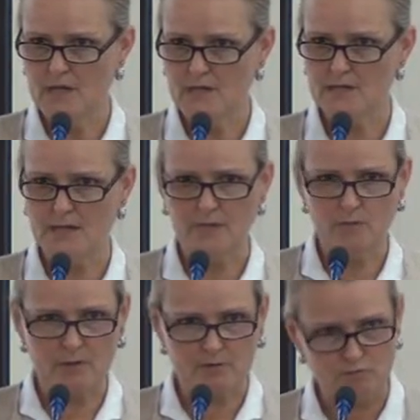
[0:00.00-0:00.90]
is
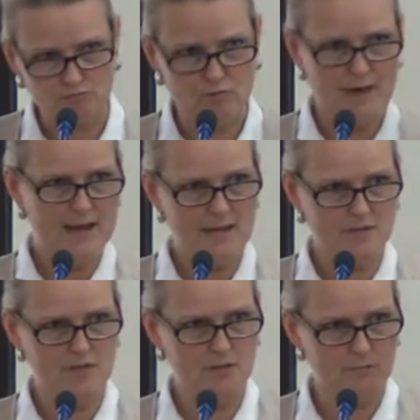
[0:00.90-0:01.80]
saying we're going to
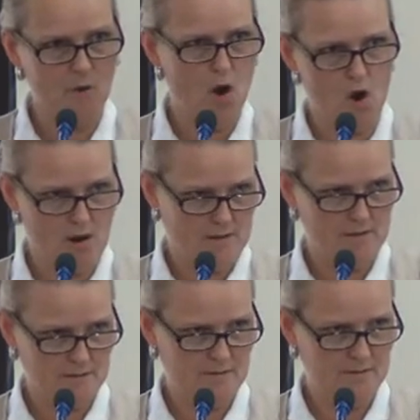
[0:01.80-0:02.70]
raise the bar
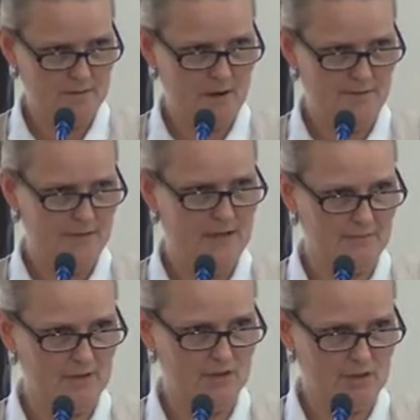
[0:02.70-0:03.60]
on the
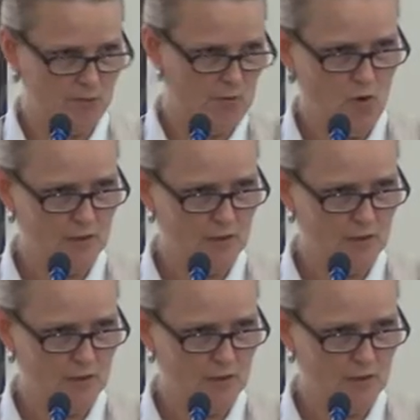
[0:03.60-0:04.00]
MDGs.